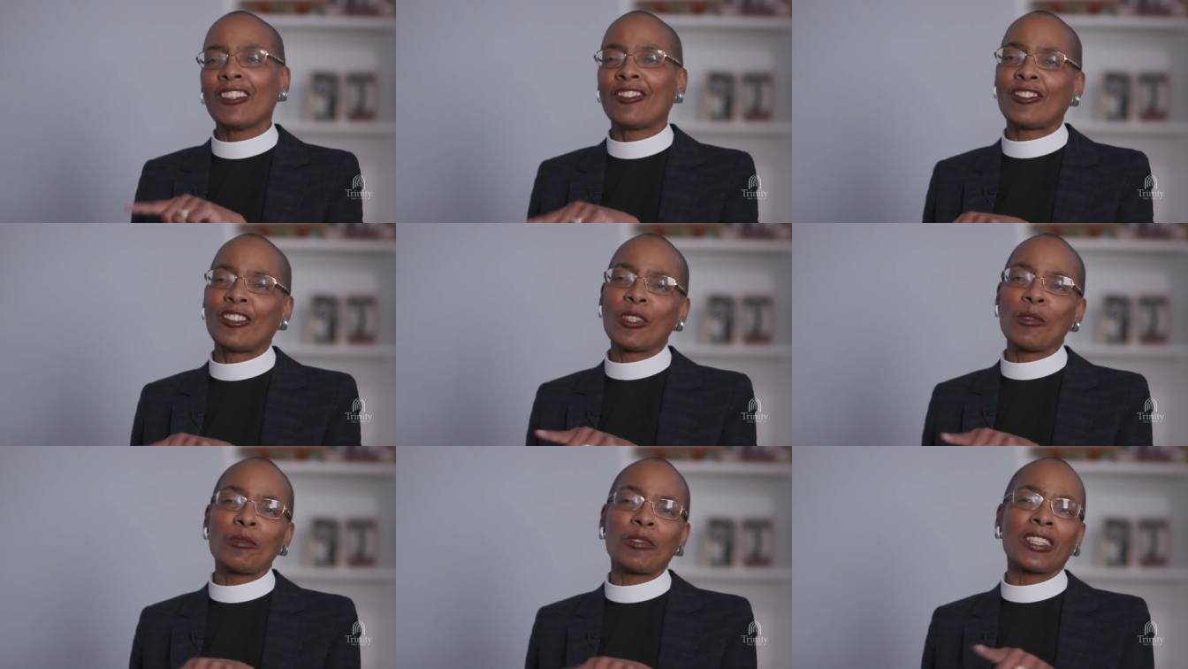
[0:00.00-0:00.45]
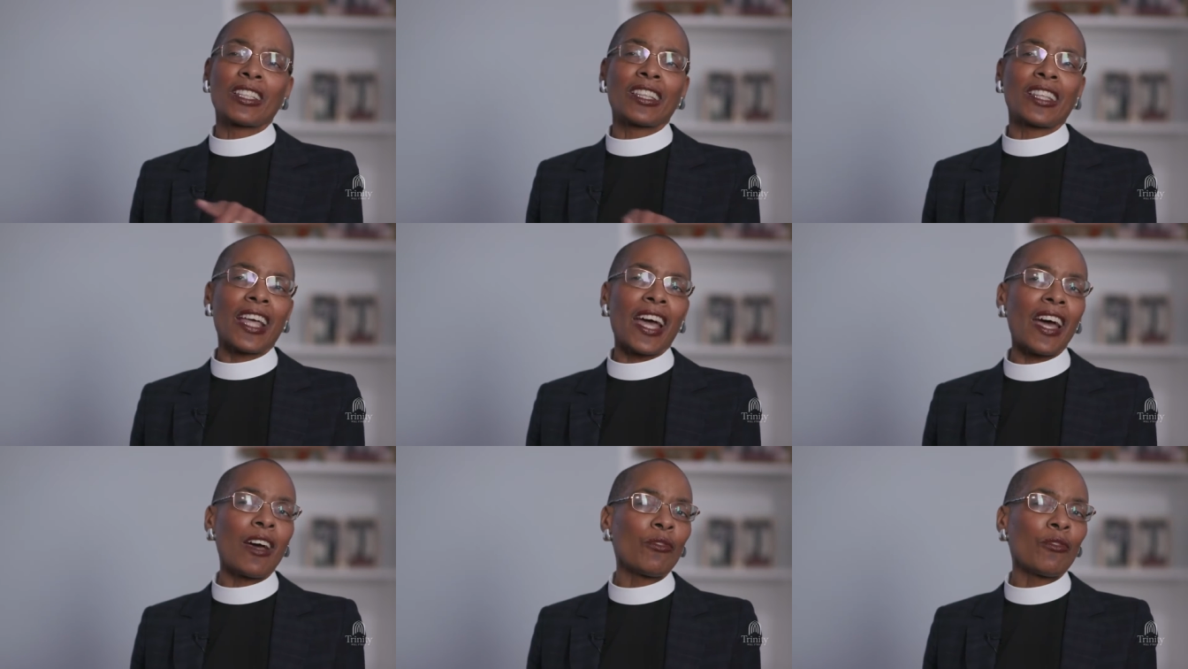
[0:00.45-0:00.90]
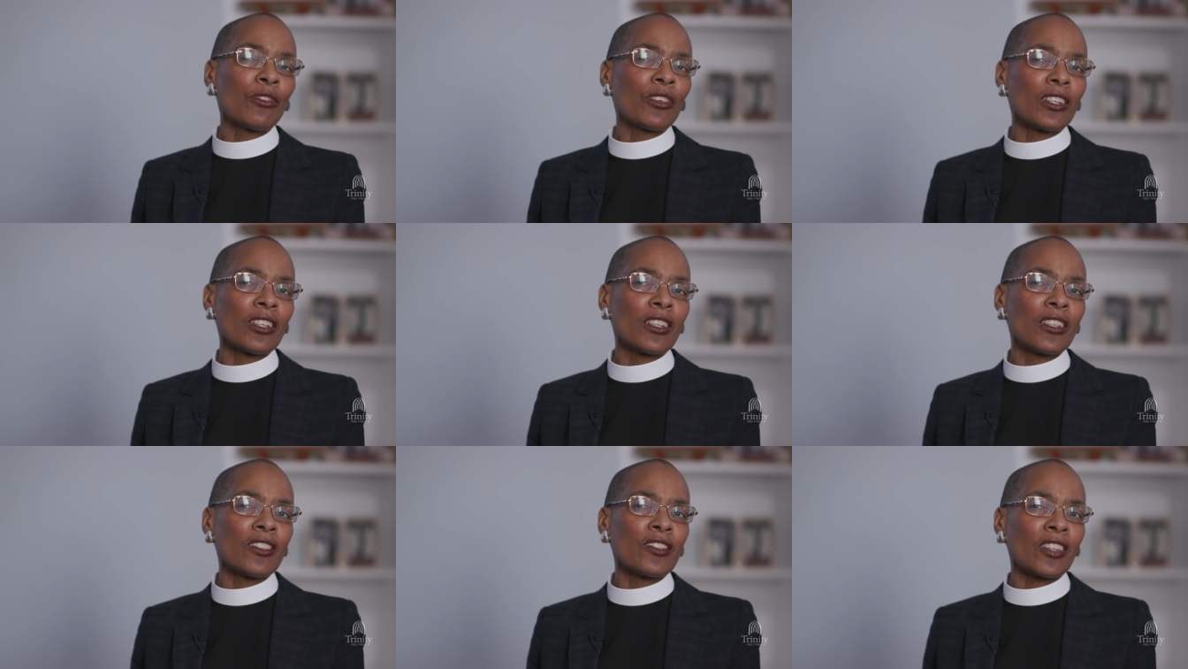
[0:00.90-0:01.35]
it seems that that
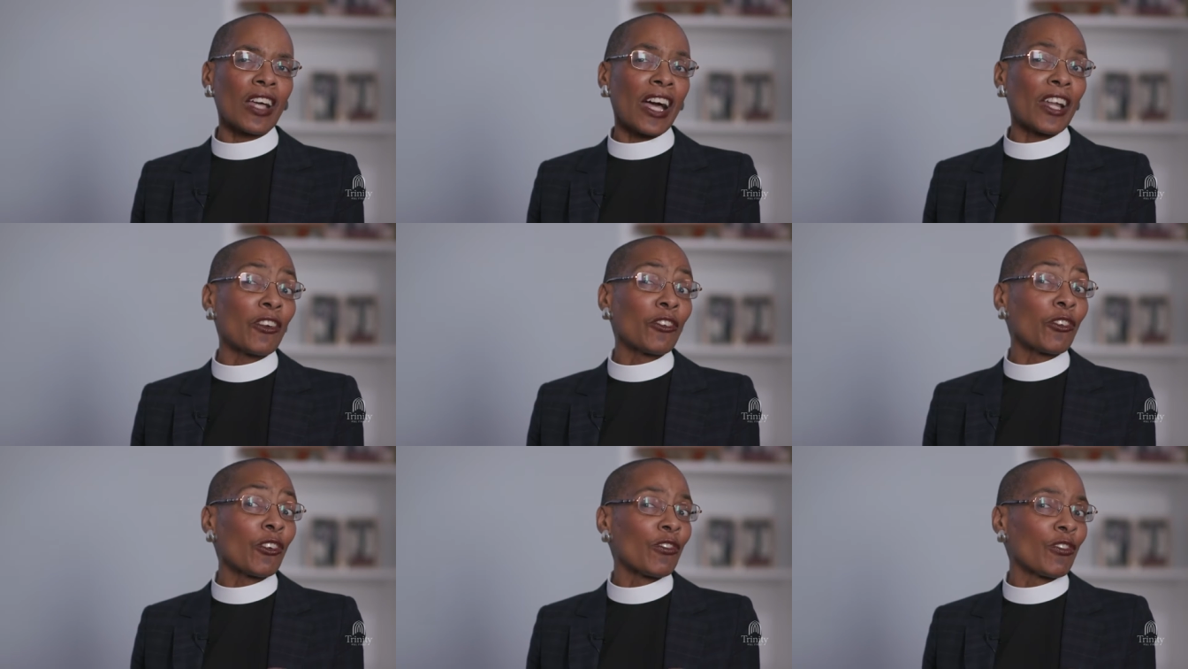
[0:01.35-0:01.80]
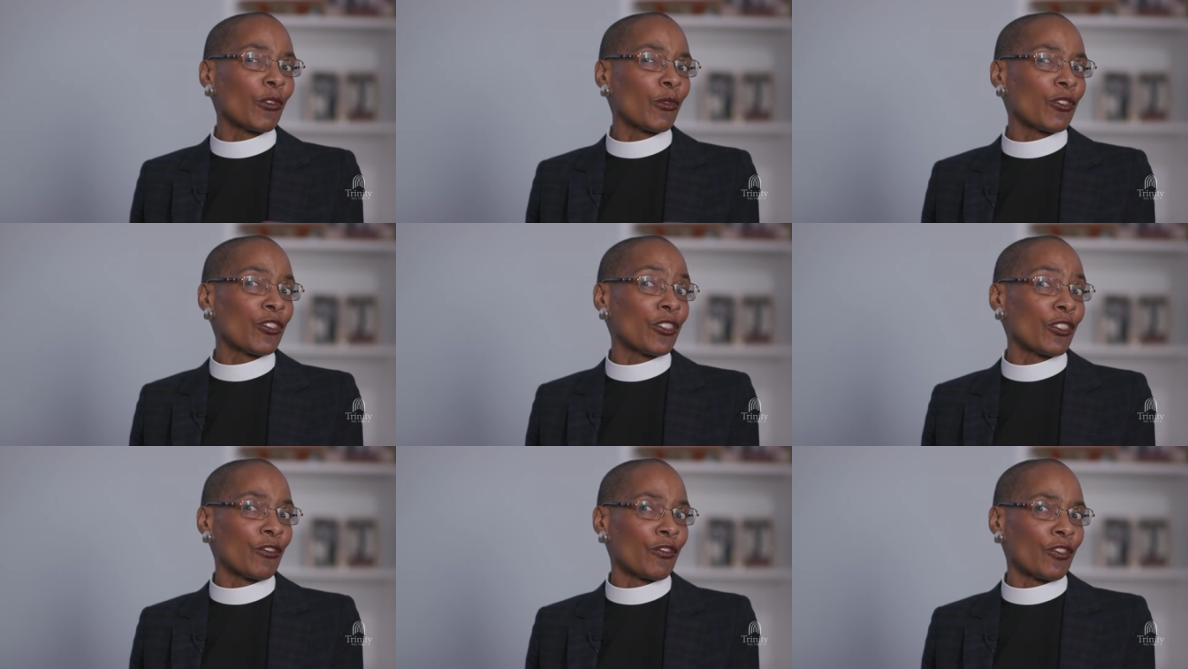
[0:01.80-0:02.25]
was, I don't know if it was the